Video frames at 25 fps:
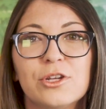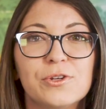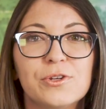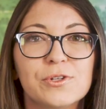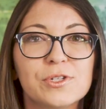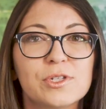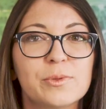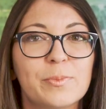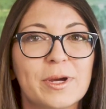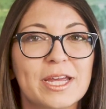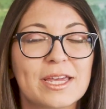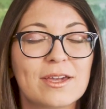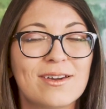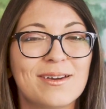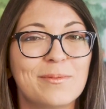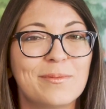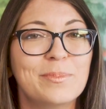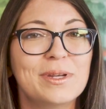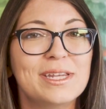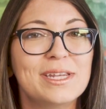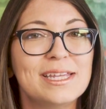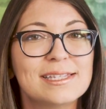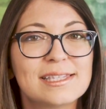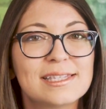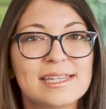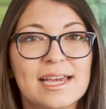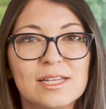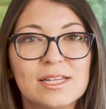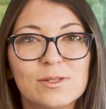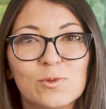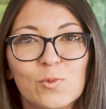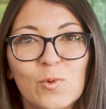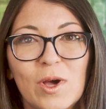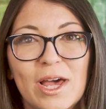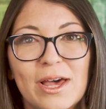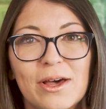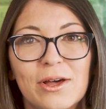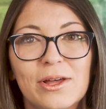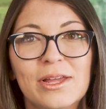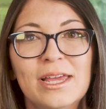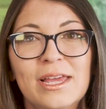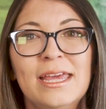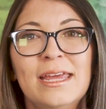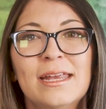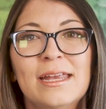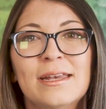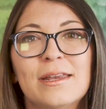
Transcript: used by companies as well.